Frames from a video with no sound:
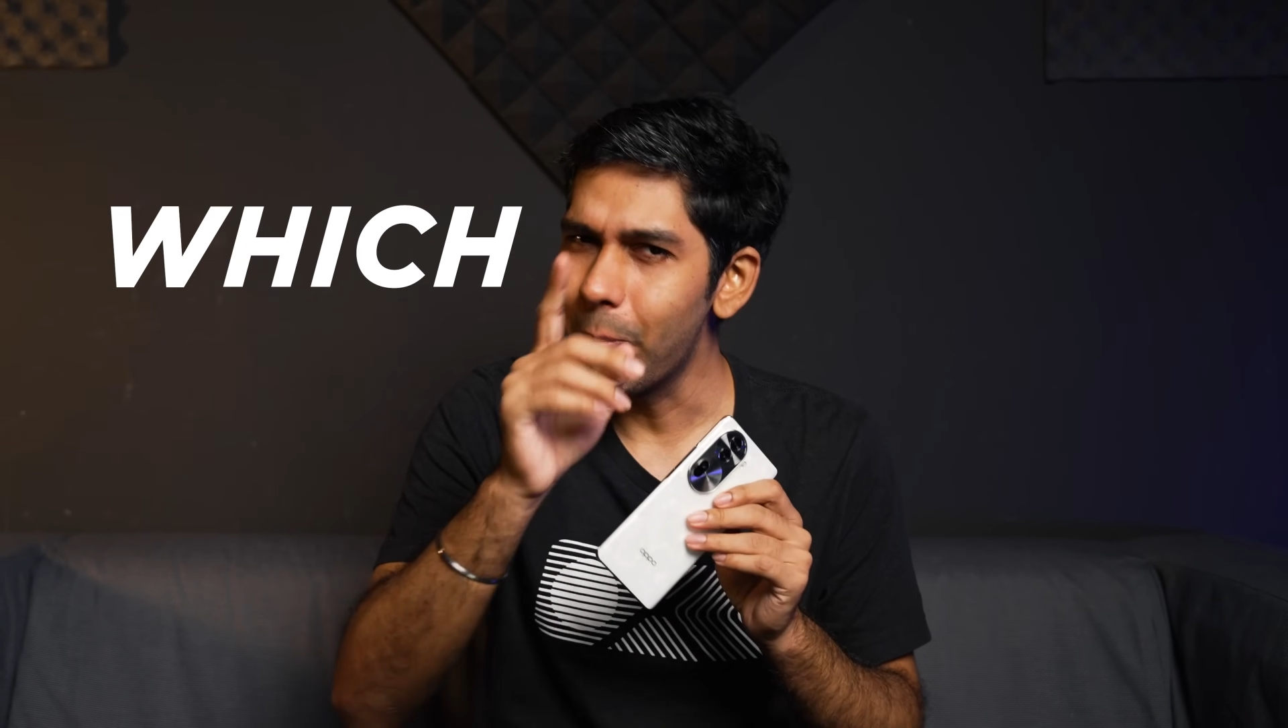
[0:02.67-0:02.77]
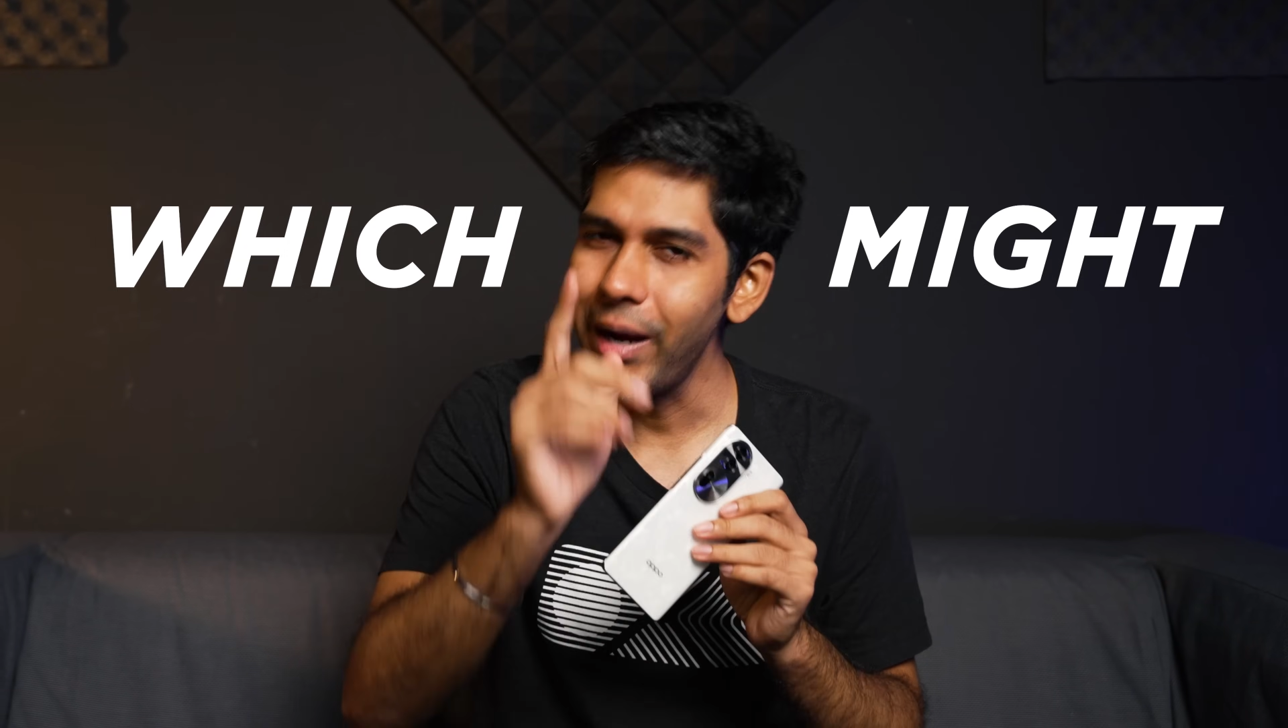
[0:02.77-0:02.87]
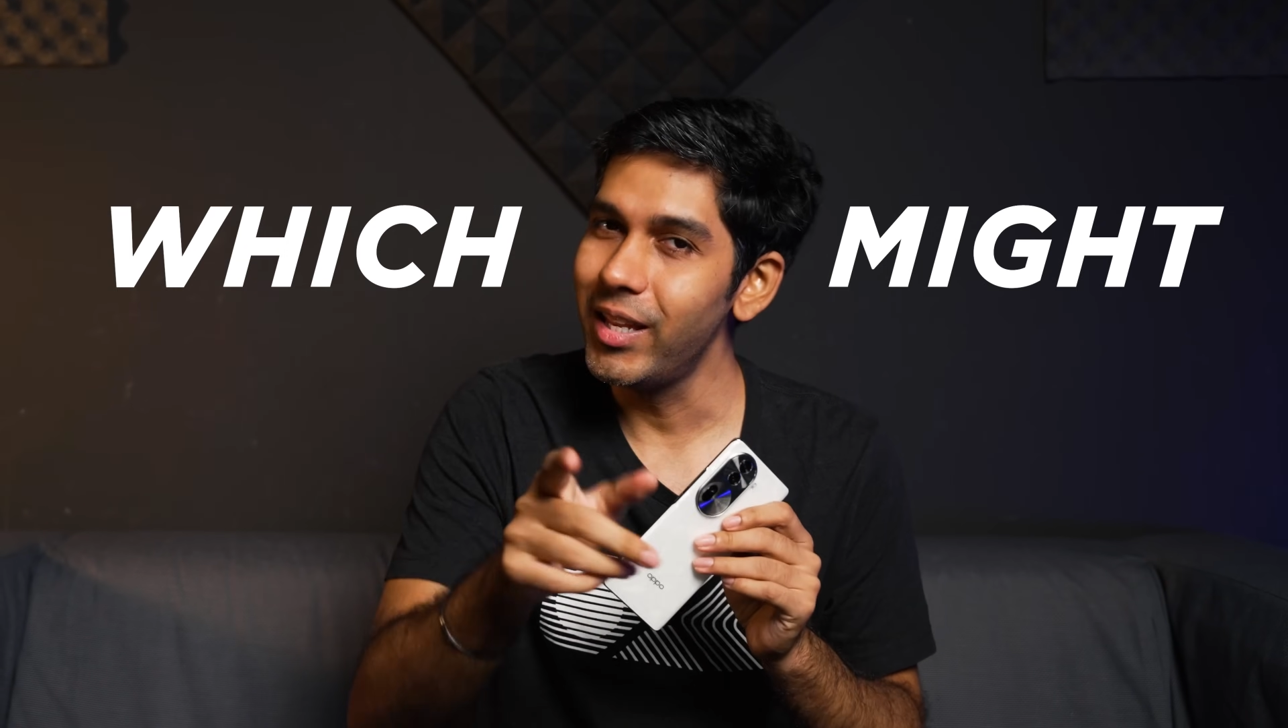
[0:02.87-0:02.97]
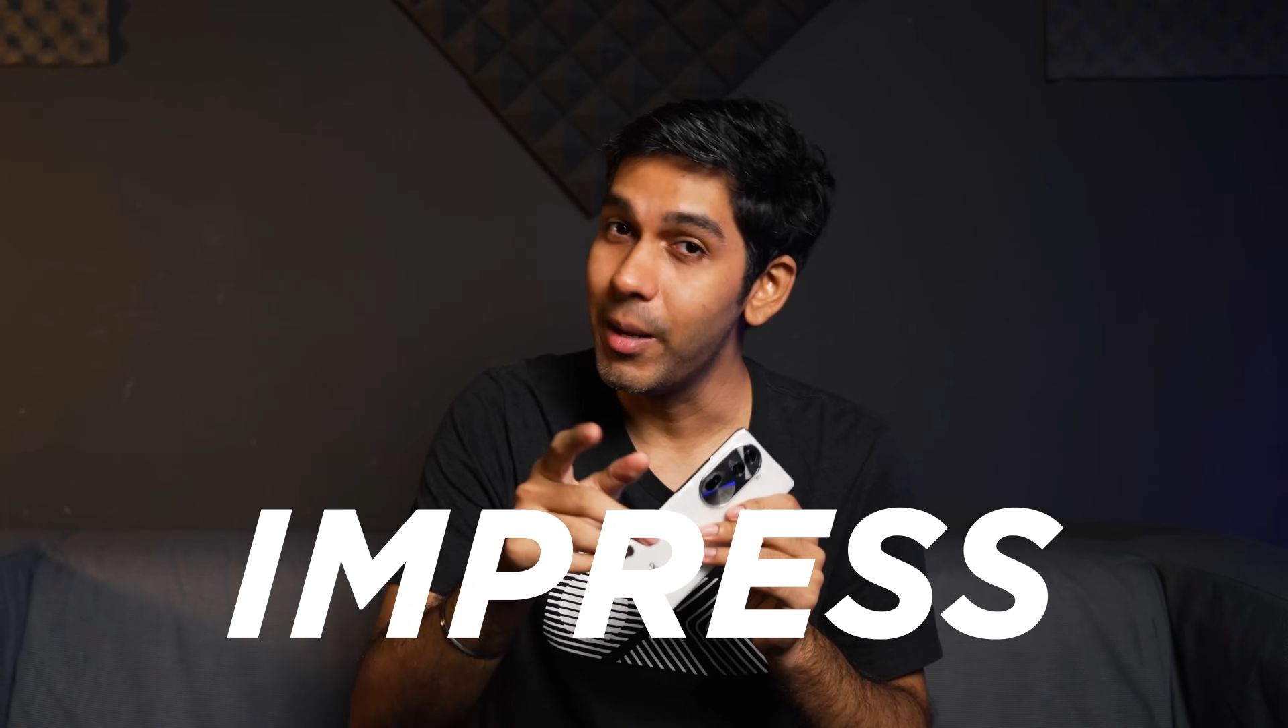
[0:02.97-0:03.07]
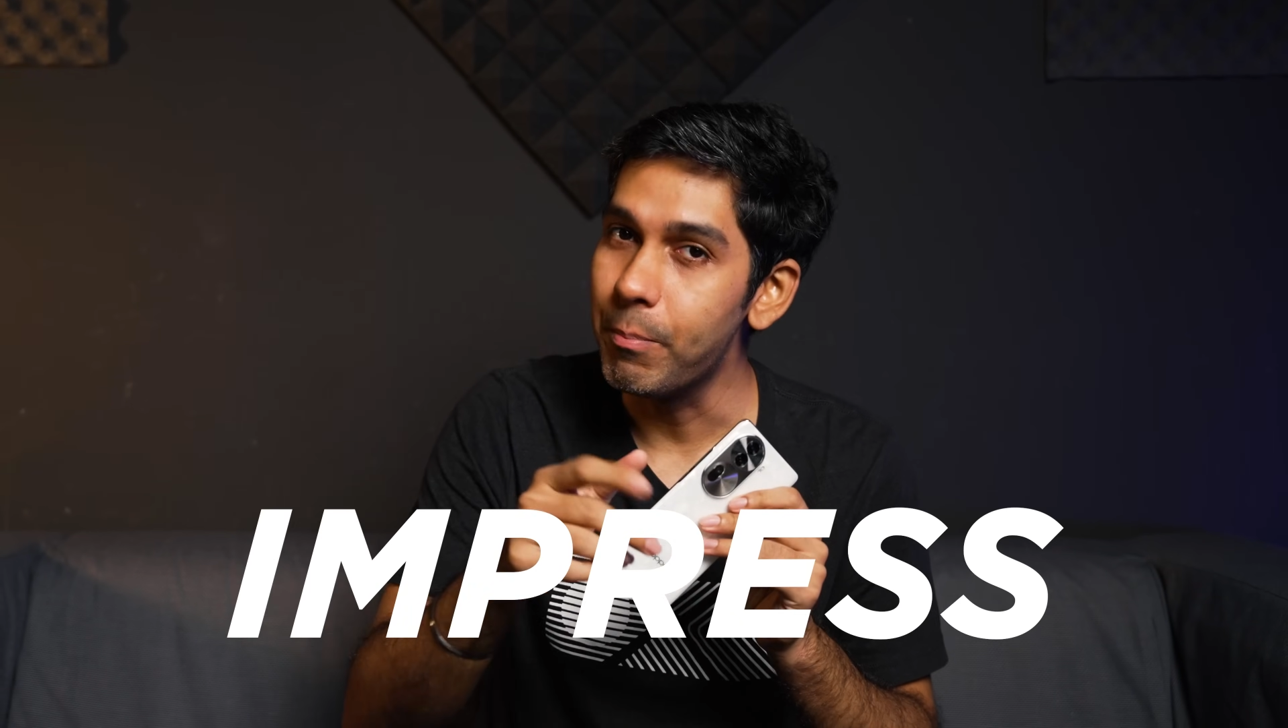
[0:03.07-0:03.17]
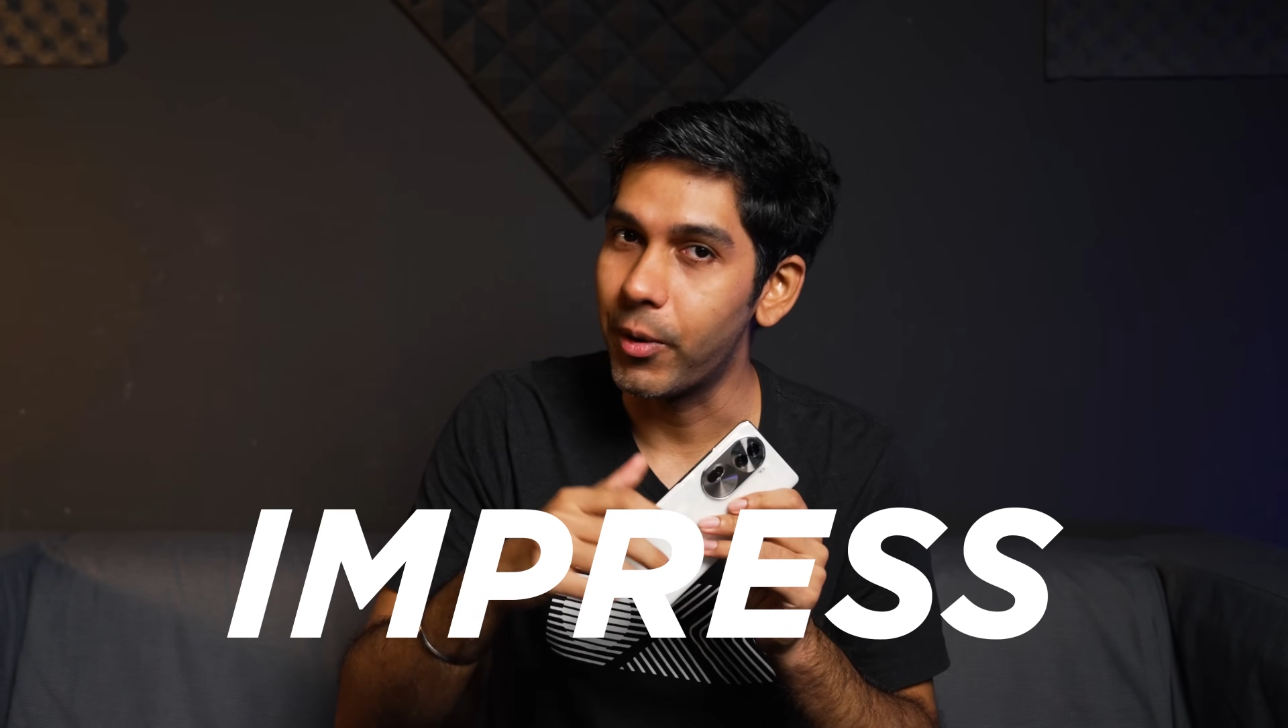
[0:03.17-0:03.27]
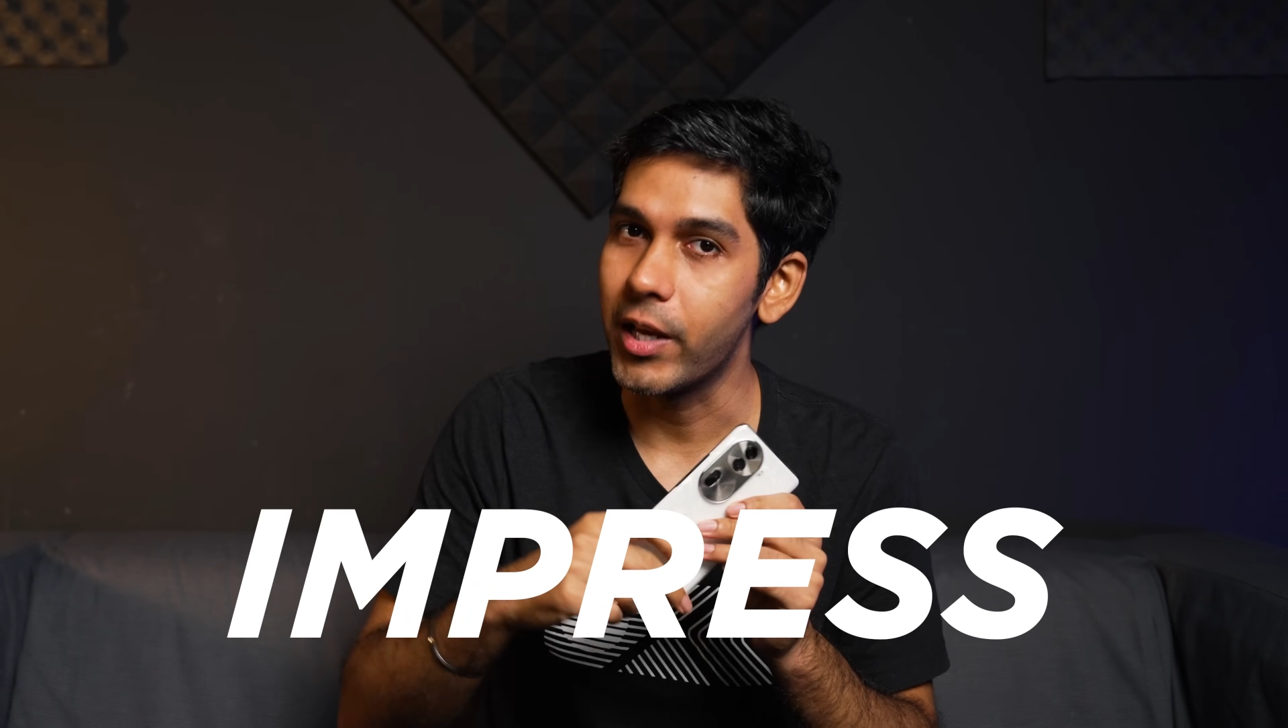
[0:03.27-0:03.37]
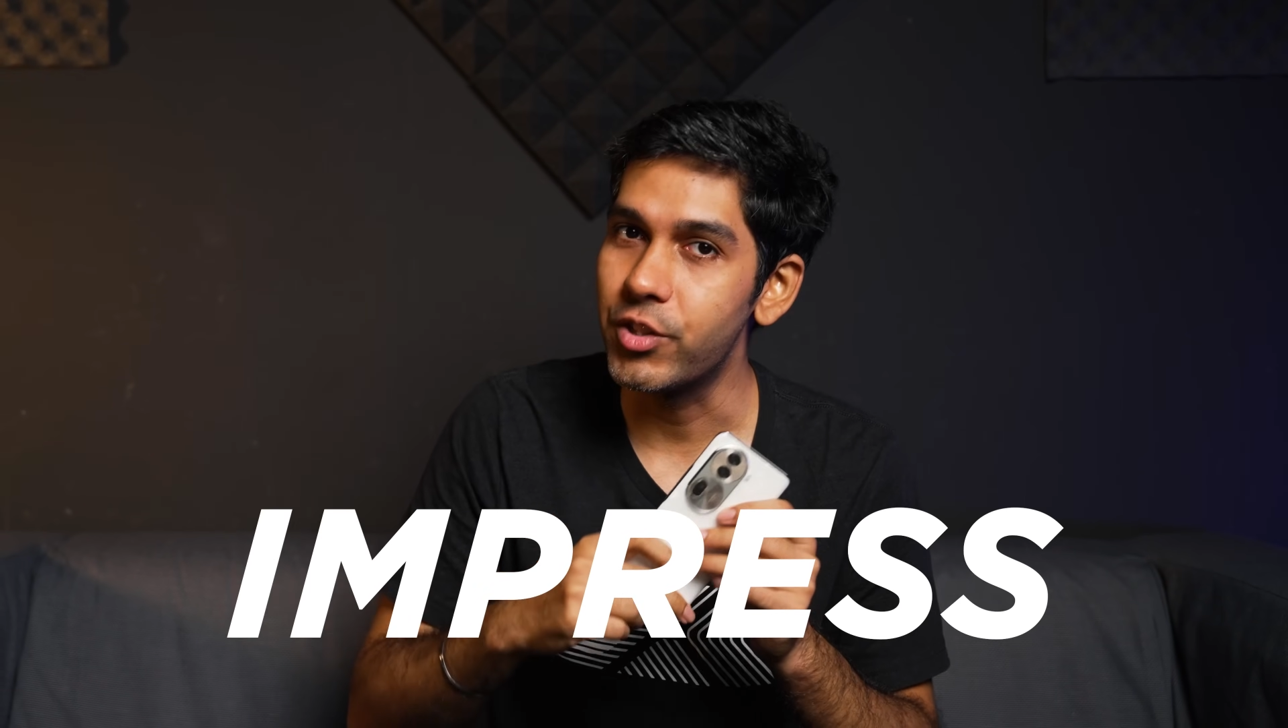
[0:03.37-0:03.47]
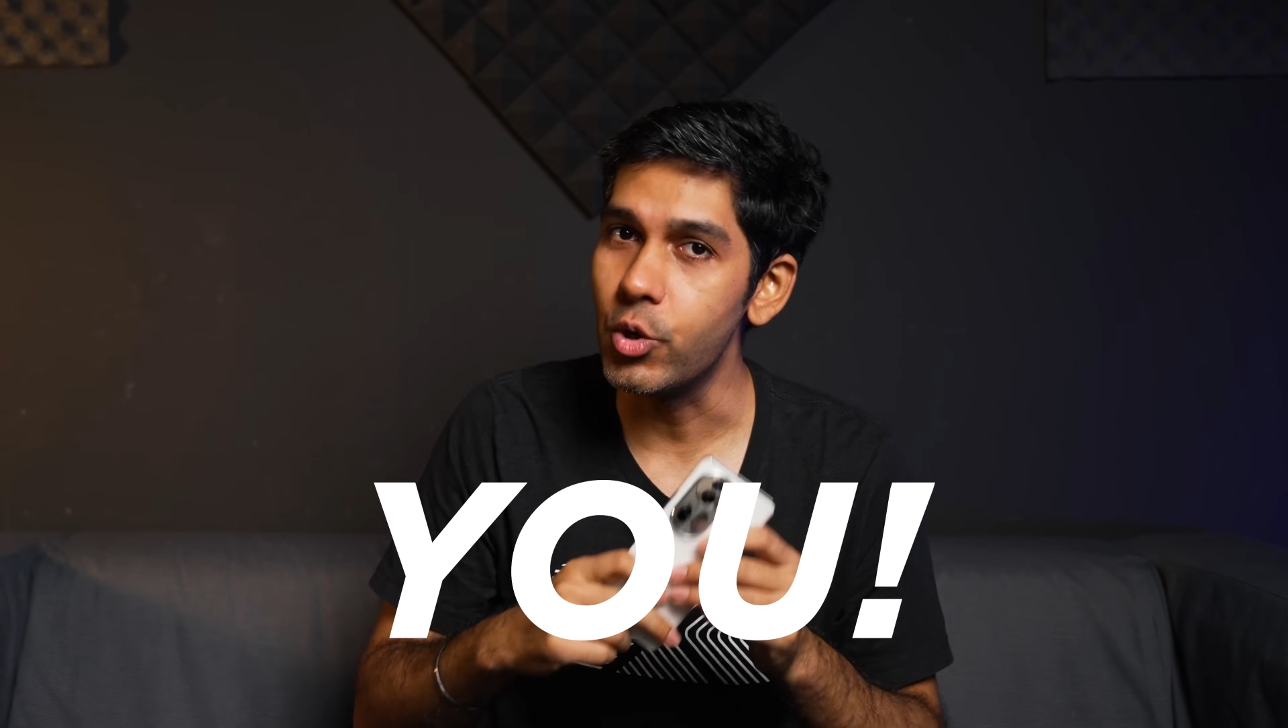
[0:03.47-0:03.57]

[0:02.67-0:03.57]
might impress